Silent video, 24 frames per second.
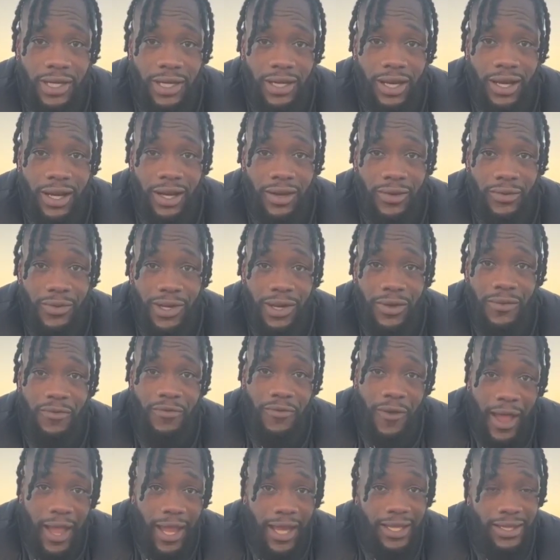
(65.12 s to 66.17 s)
a
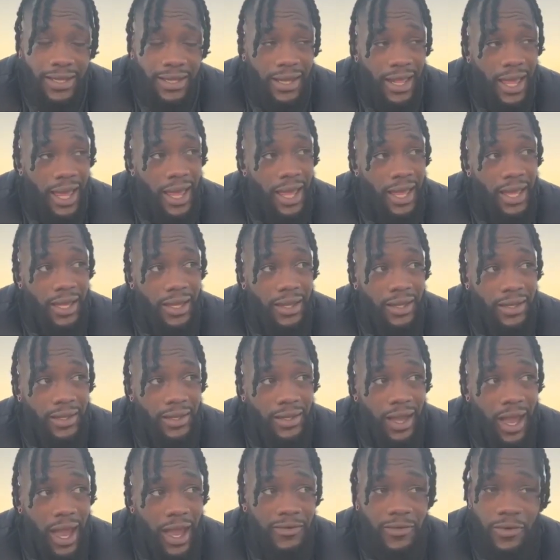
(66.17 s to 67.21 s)
fight that
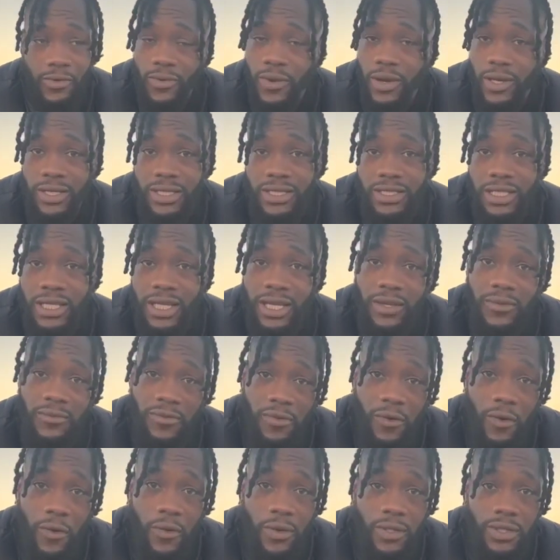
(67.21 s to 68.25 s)
everyone is looking
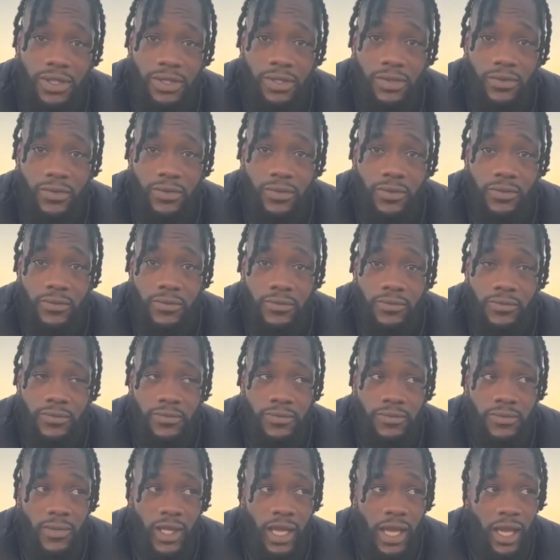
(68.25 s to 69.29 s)
forward to
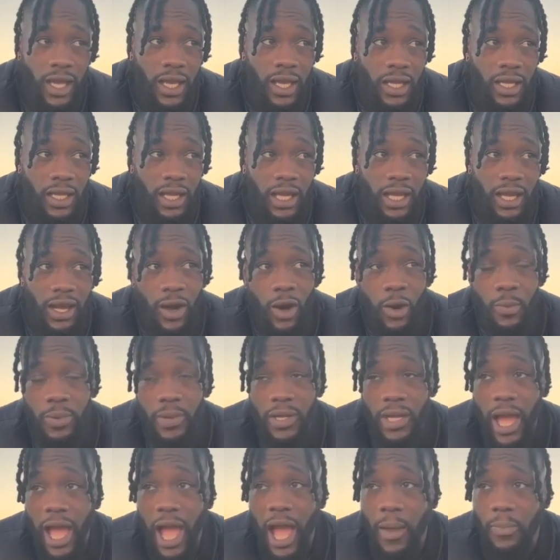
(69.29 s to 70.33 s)
and hope
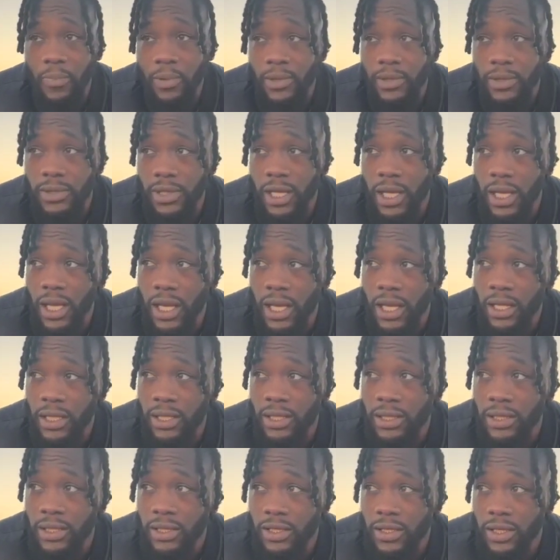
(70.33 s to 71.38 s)
it happens.
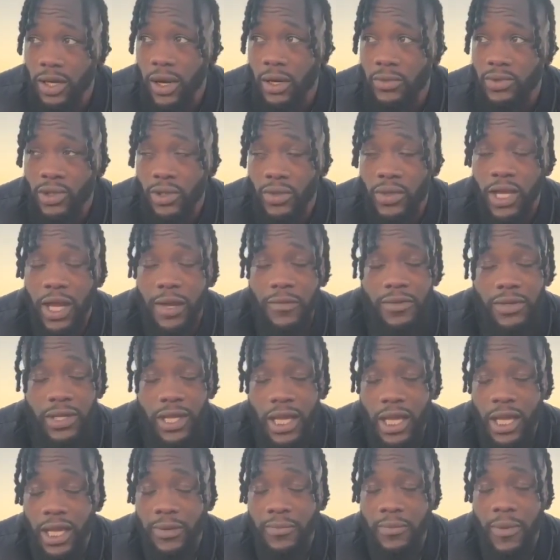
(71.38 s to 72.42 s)
And, you know, I'm doing
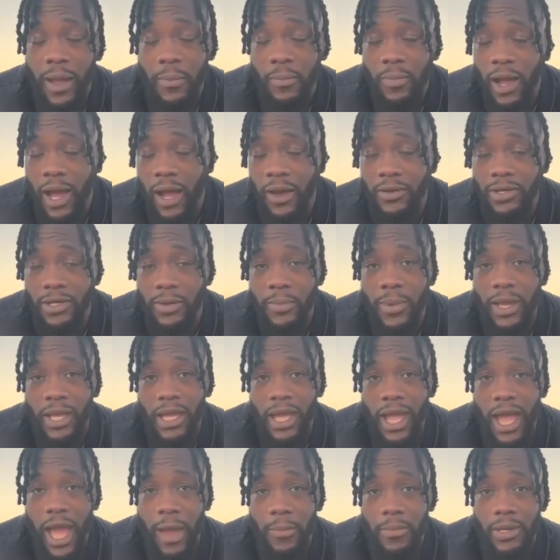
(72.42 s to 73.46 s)
everything in my power to
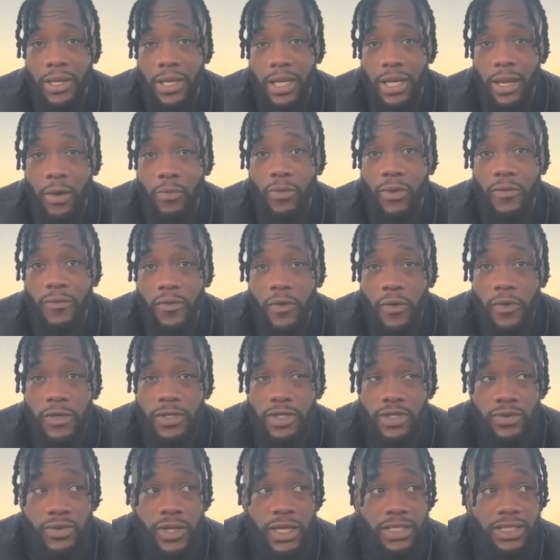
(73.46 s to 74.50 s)
make it happen. And I'm
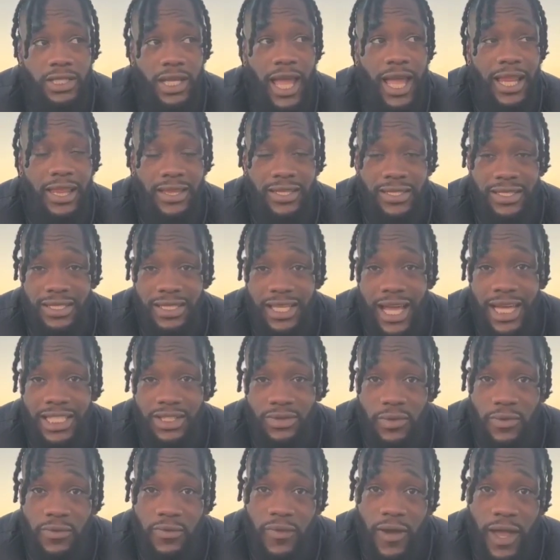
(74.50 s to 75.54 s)
referring to it as the Anthony
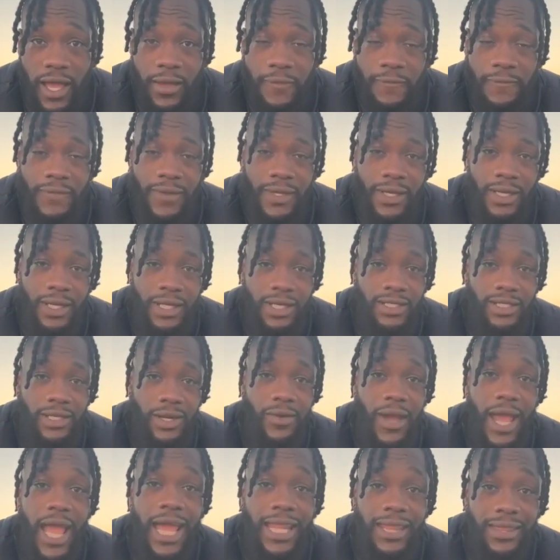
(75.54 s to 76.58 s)
Joshua fight.
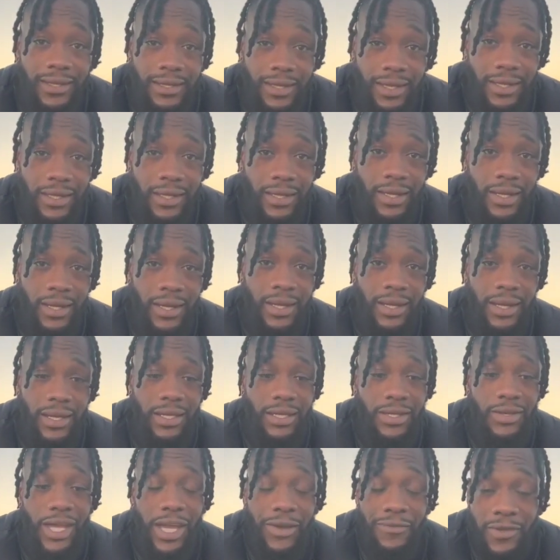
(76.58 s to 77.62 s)
So, Anthony,
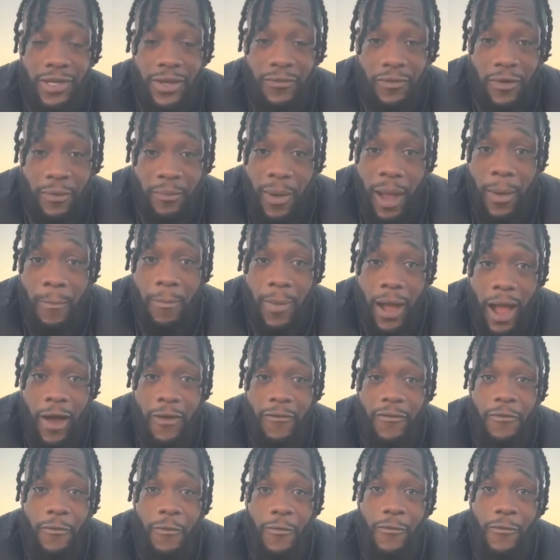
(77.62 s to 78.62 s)
you're hearing it from my mouth